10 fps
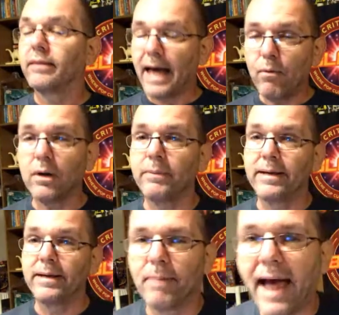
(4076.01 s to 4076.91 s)
that would have
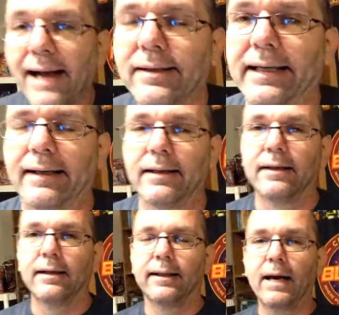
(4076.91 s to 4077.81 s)
been impacting.
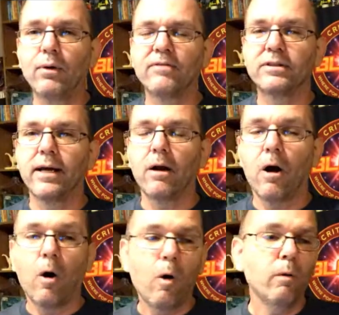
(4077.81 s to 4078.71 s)
That would have said,
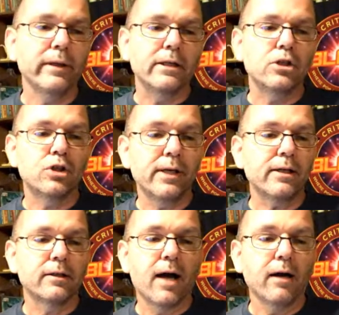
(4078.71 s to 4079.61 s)
holy
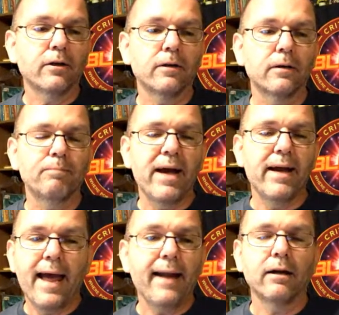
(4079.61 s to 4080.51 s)
shit, Dr.
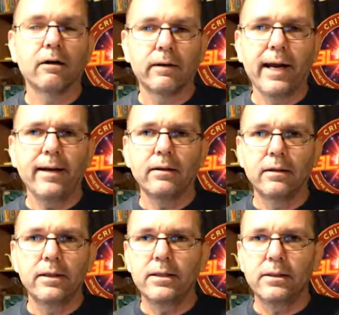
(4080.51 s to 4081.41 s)
Manhattan created
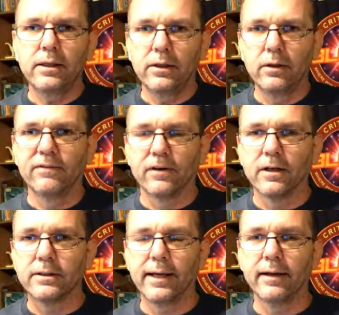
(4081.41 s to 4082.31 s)
the DC
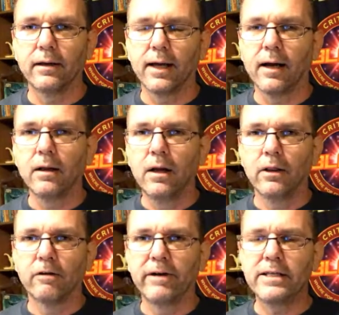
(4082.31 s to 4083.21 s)
universe, and
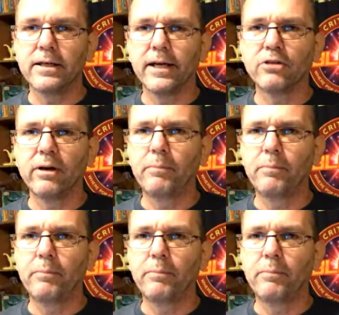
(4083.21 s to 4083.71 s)
the reason it gets